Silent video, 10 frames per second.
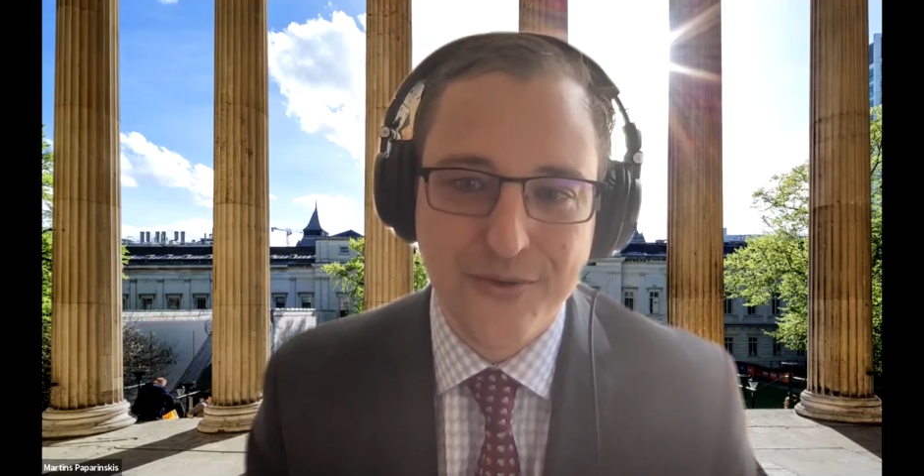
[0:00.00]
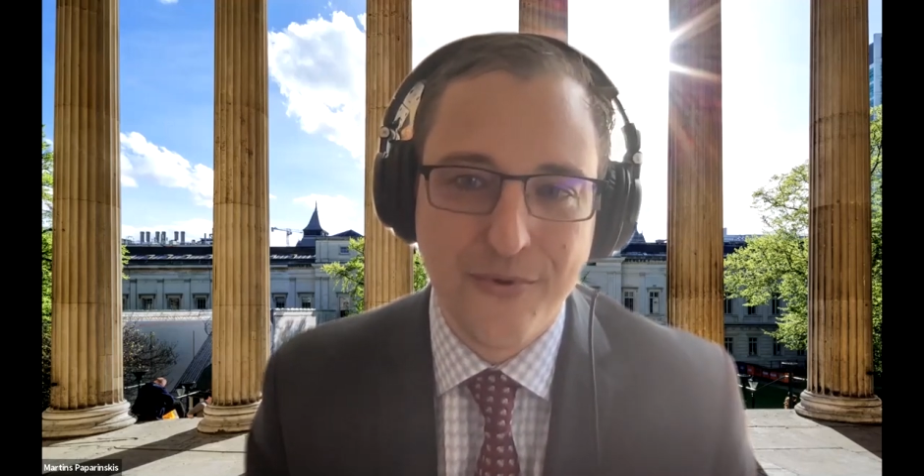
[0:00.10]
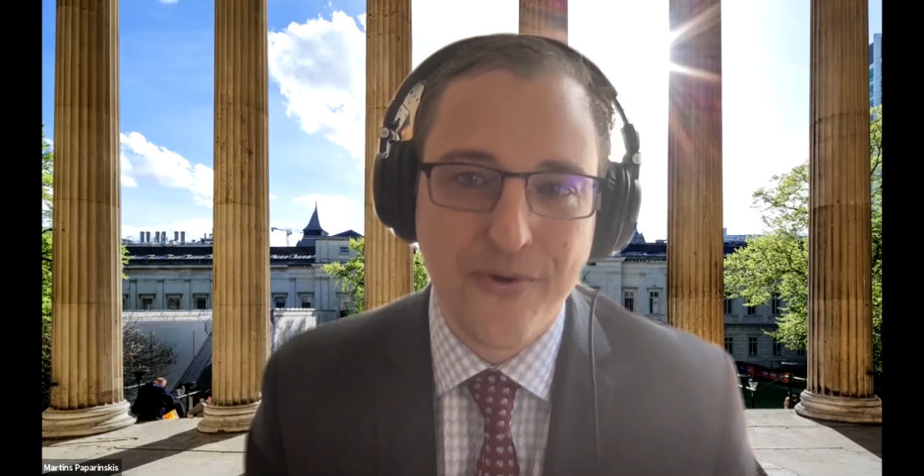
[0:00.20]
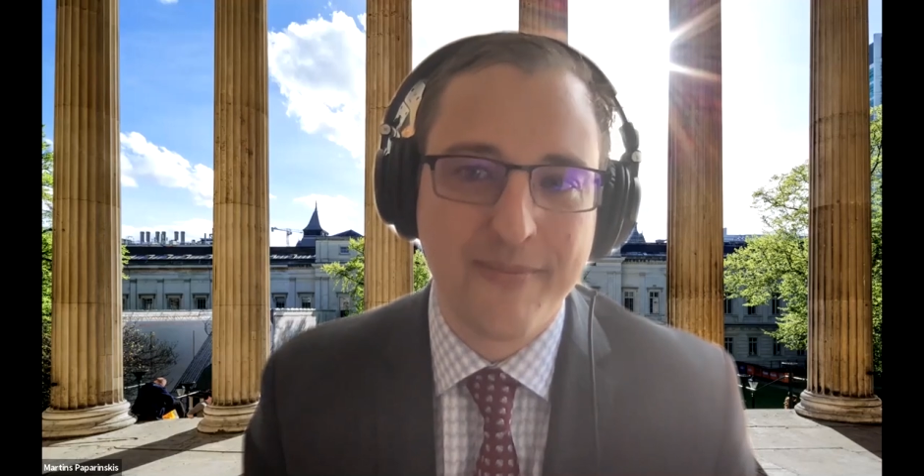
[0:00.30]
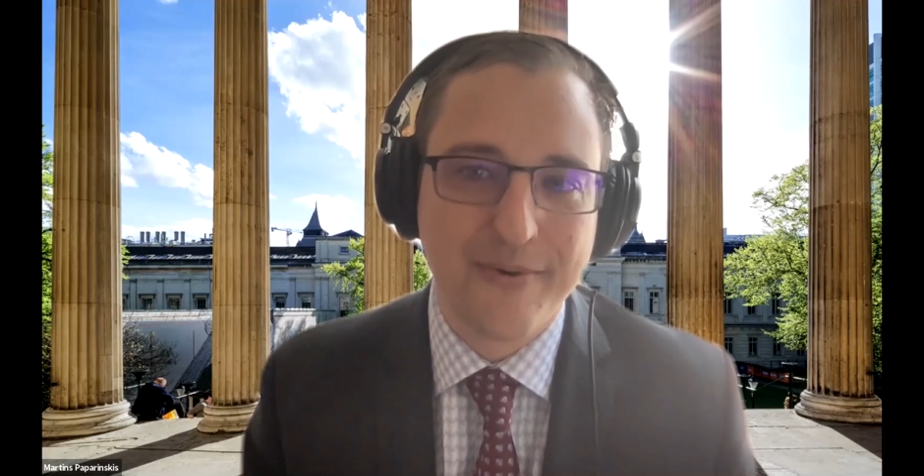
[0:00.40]
on
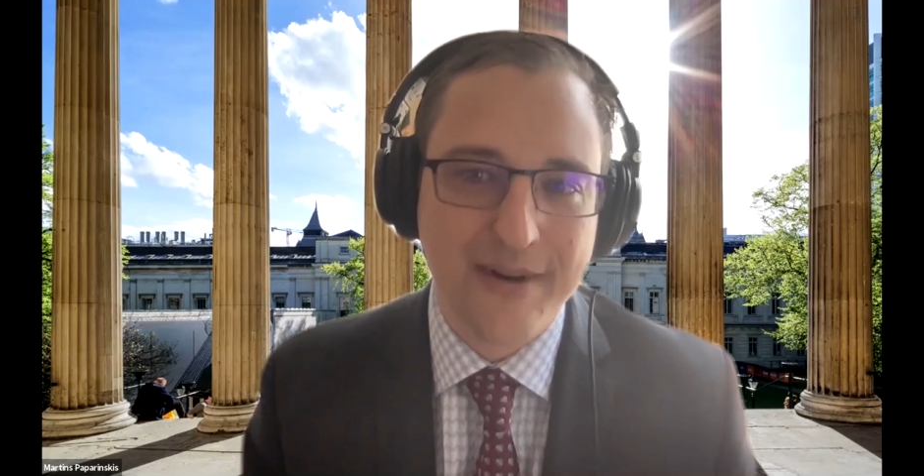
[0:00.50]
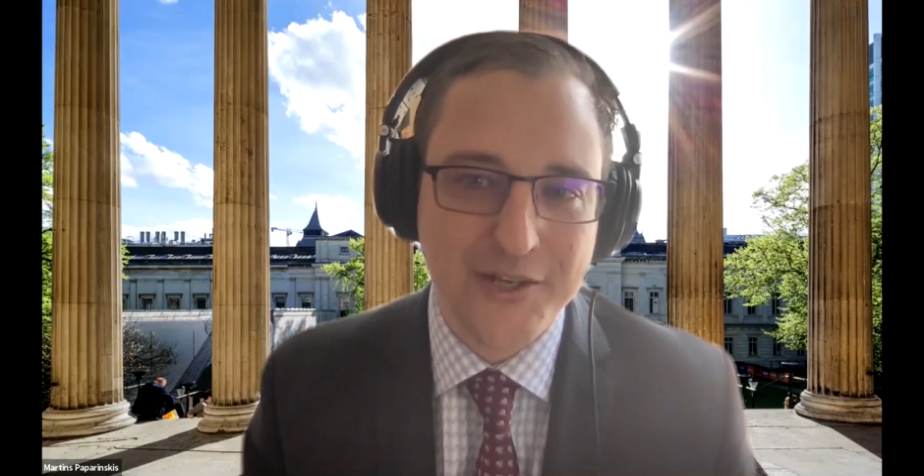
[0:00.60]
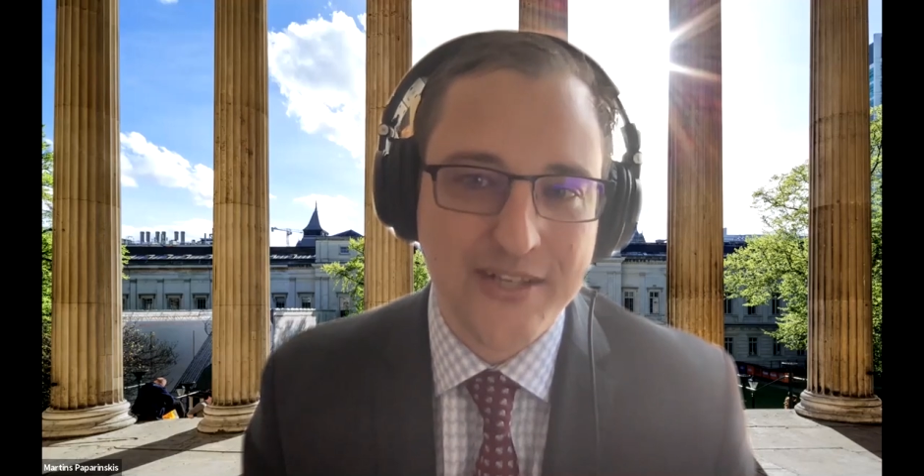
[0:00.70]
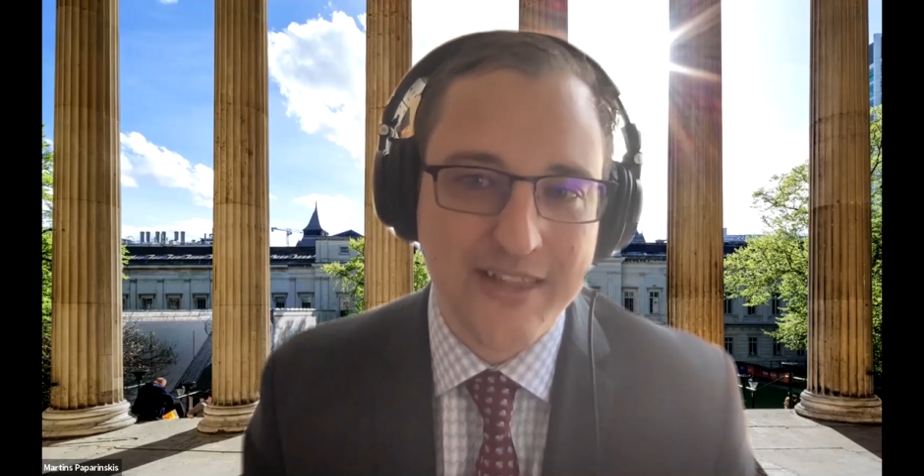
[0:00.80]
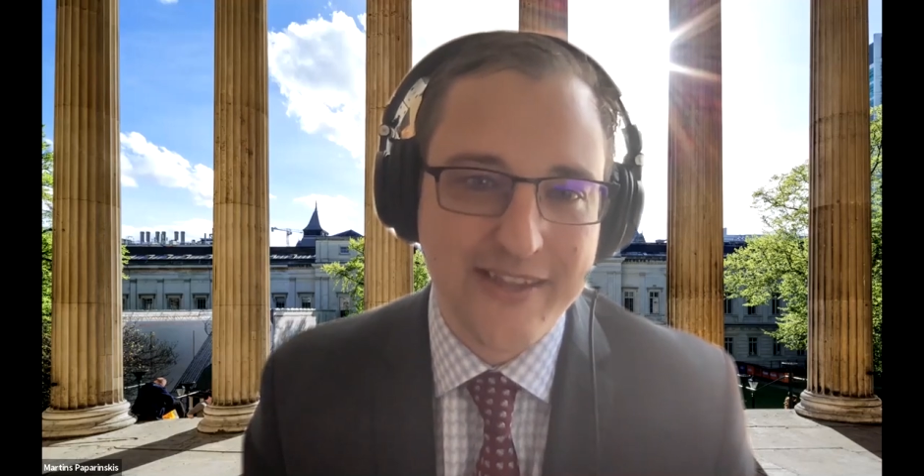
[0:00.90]
war
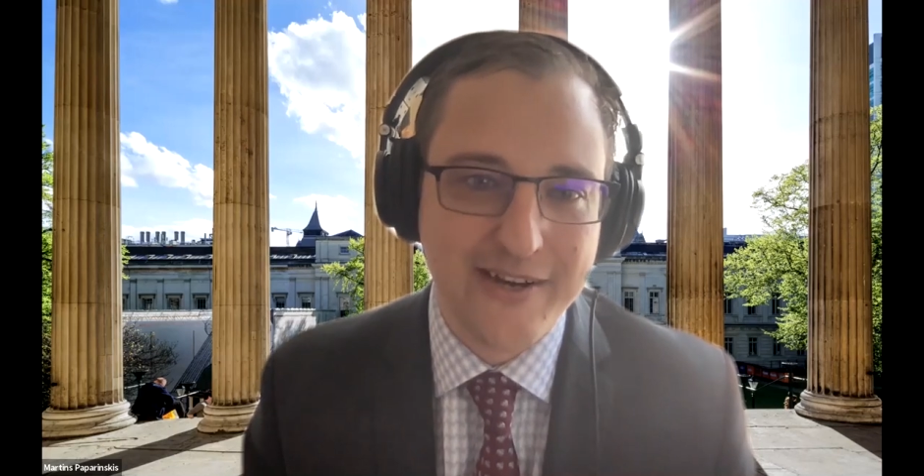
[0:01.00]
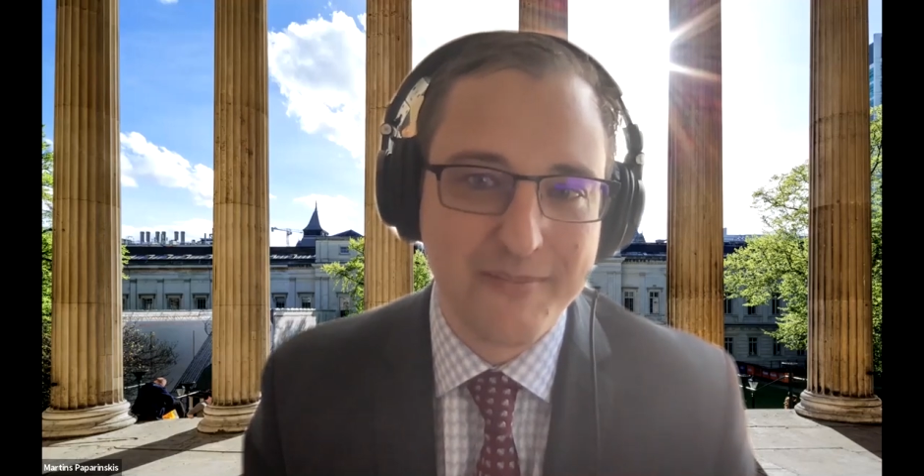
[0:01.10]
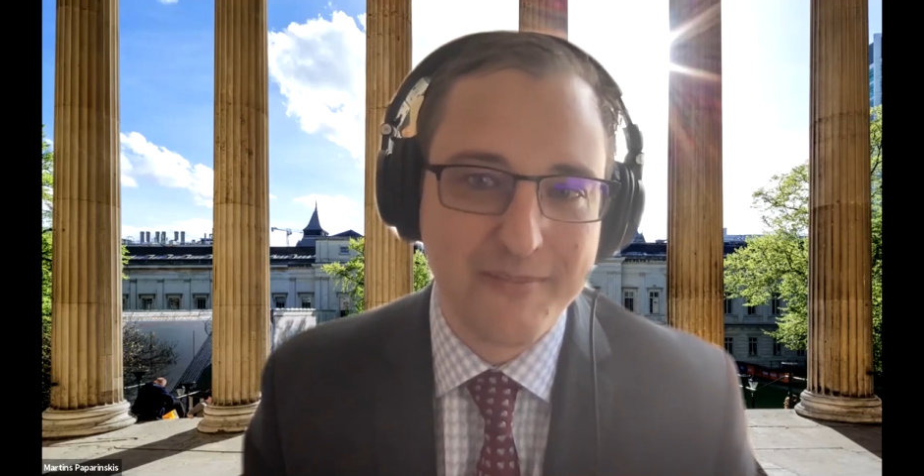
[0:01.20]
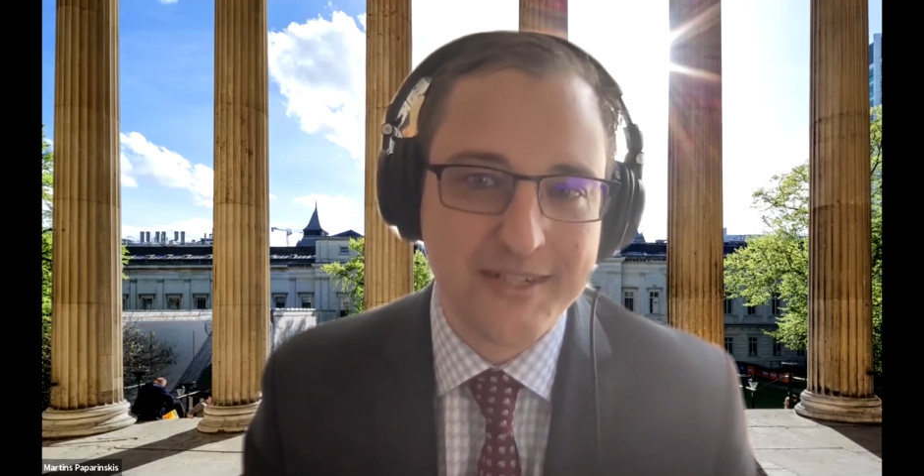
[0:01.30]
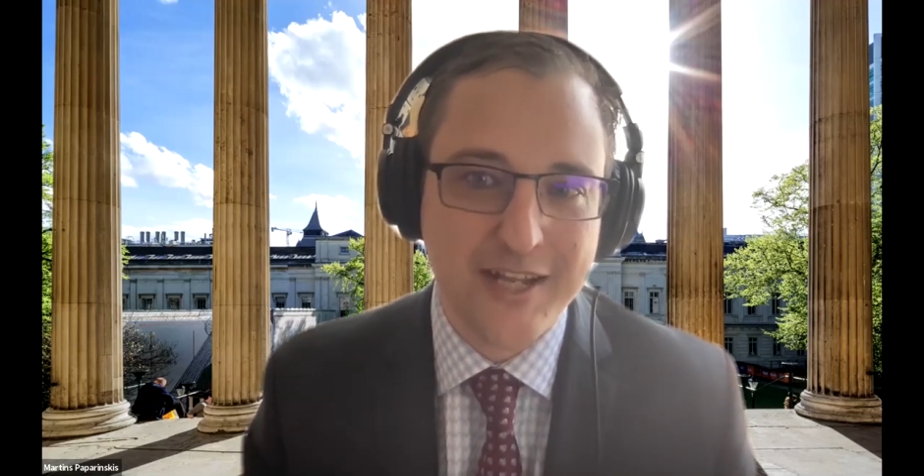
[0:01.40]
reparation and their
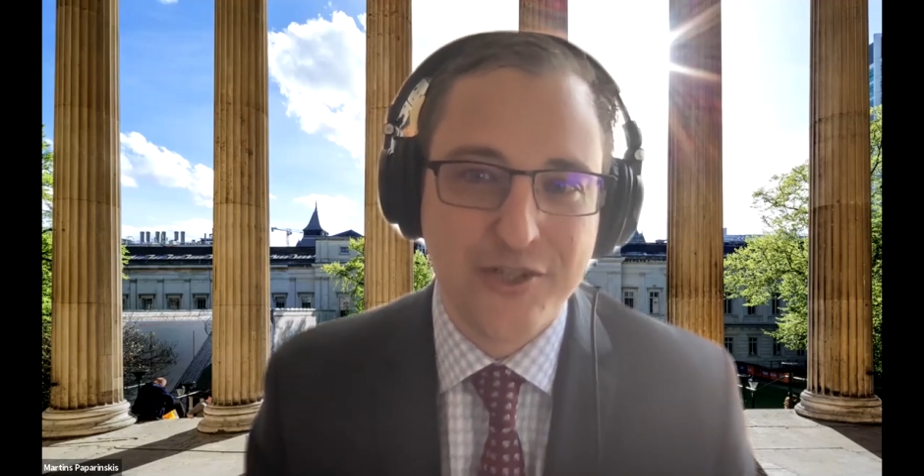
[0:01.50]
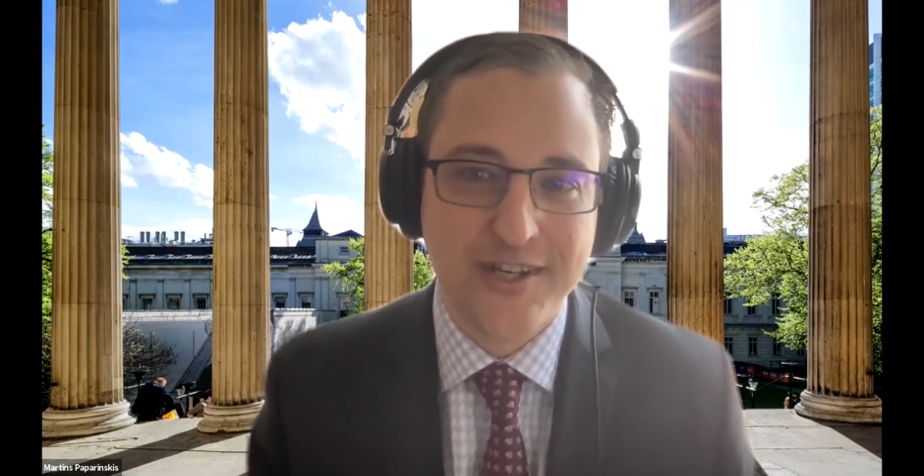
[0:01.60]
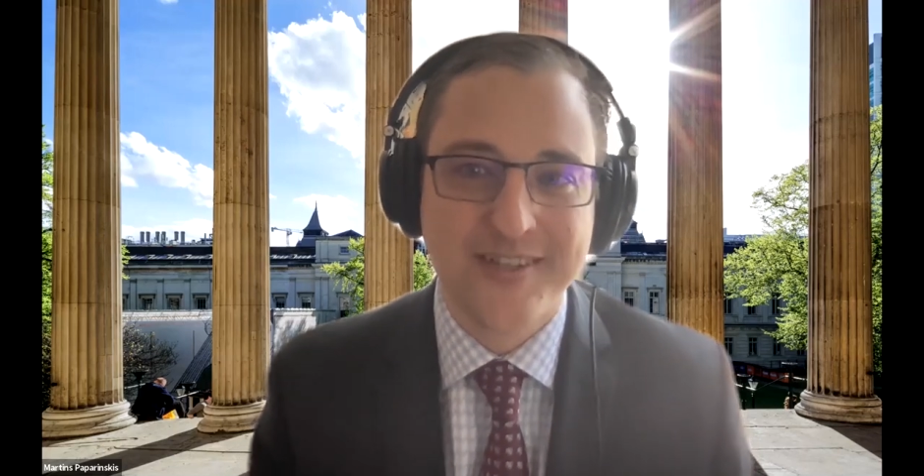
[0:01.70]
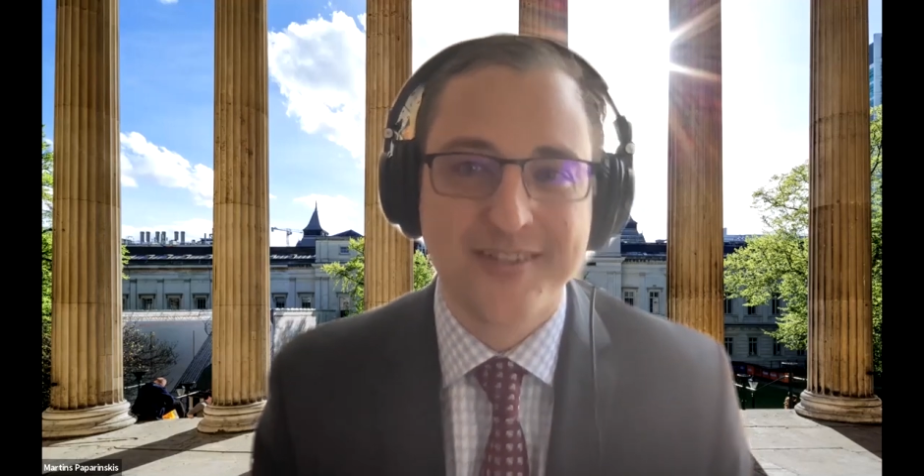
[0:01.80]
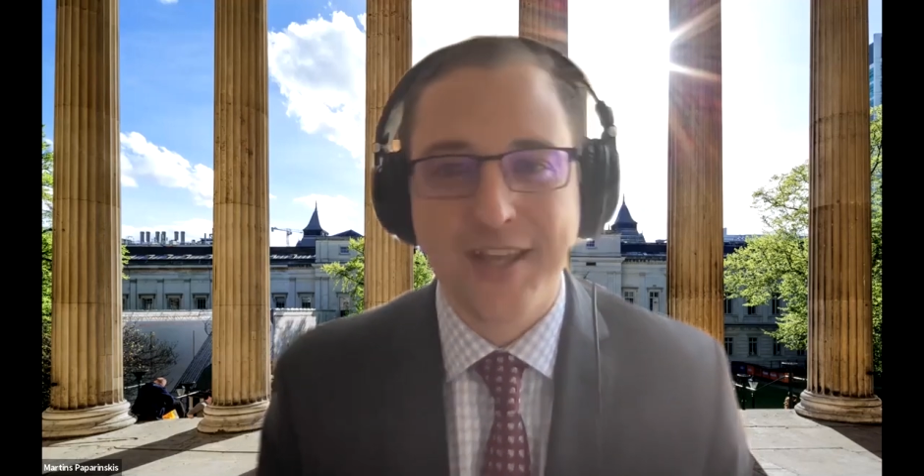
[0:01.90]

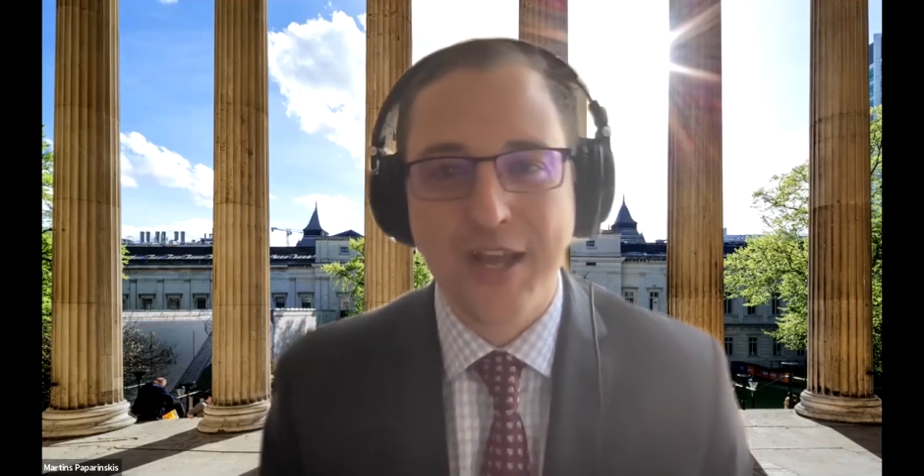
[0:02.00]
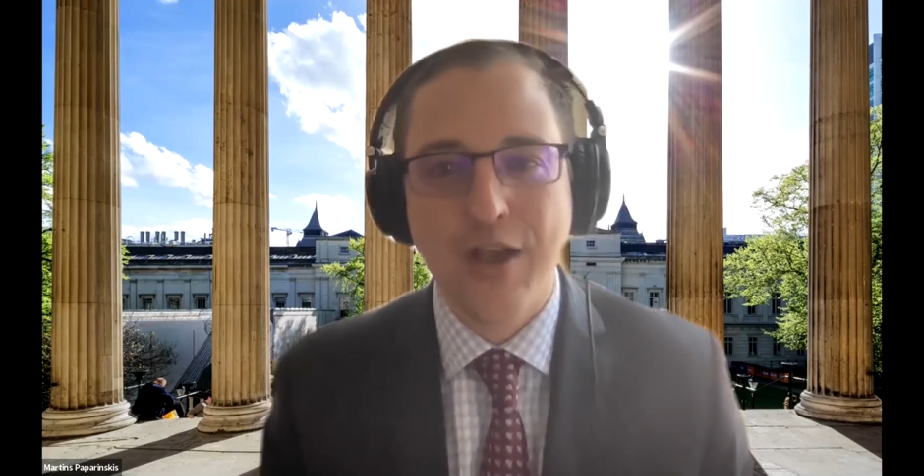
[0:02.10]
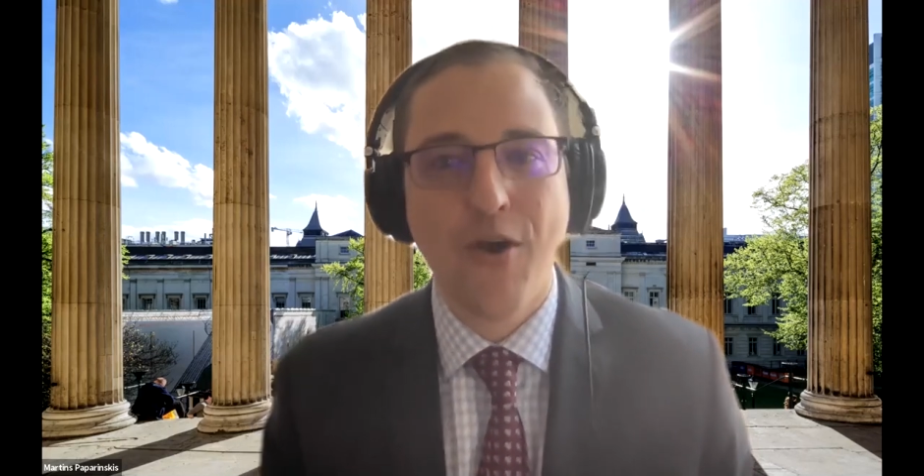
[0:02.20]
limitations,